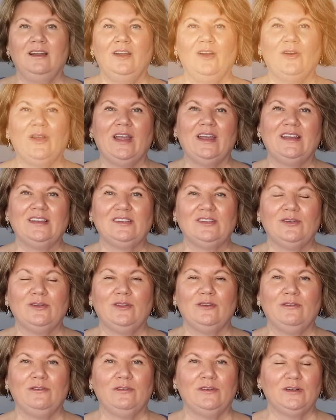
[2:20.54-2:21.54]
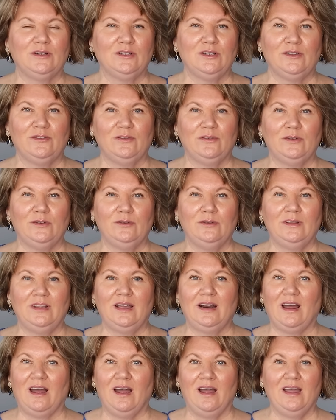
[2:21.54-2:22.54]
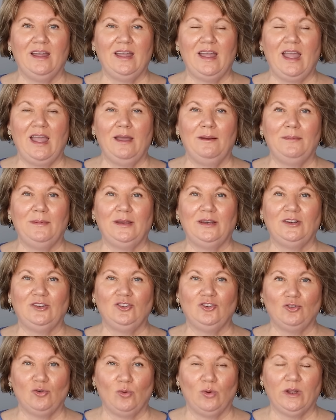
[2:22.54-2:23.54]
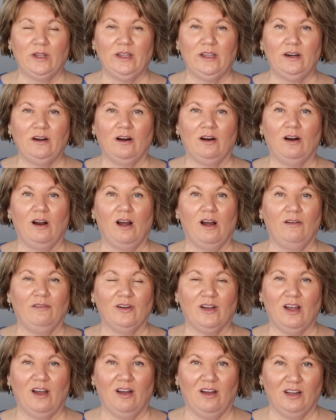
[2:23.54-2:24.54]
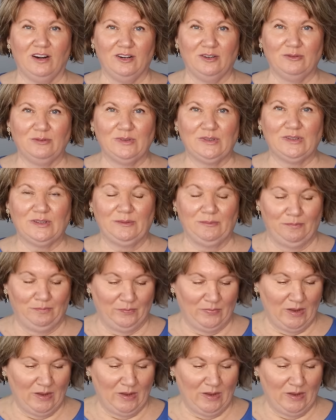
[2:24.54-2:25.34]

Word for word: Okay, so the first food that I am enjoying are avocados.